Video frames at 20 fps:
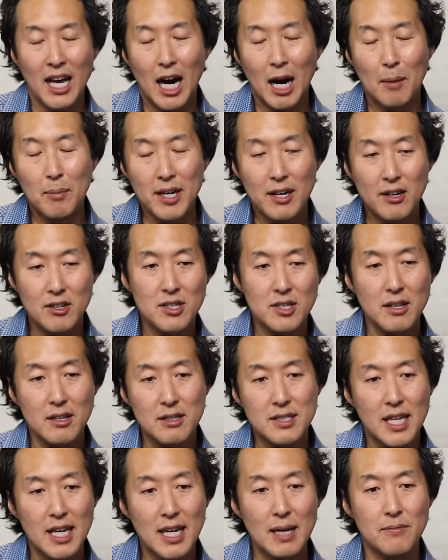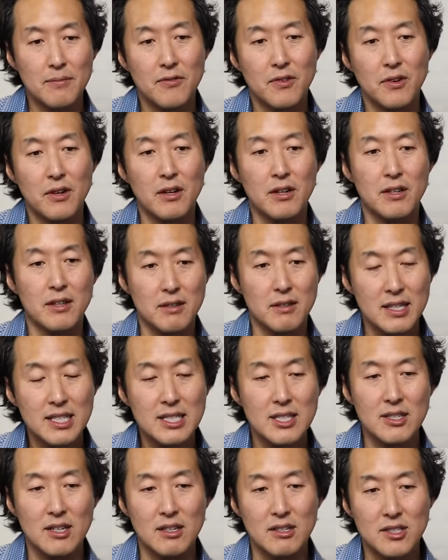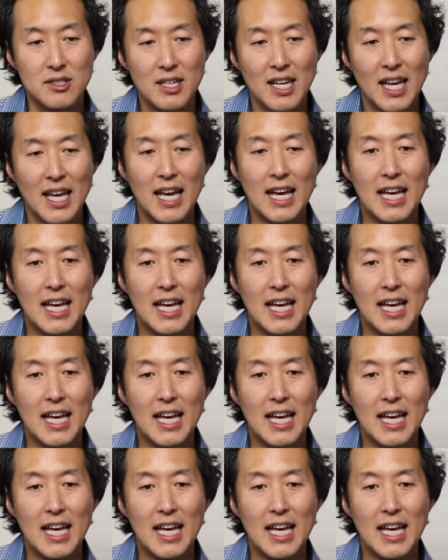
Uh, but here's a little tip for the listeners.